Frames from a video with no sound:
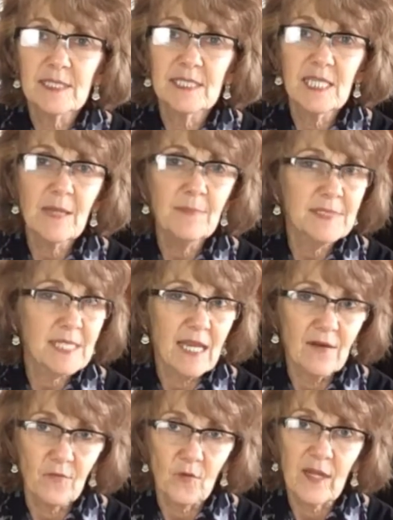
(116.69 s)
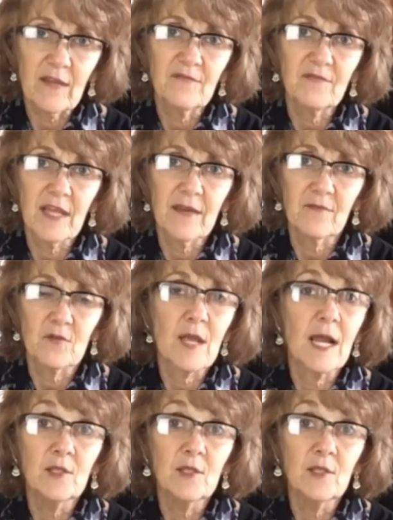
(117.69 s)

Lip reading: deep savory flavor.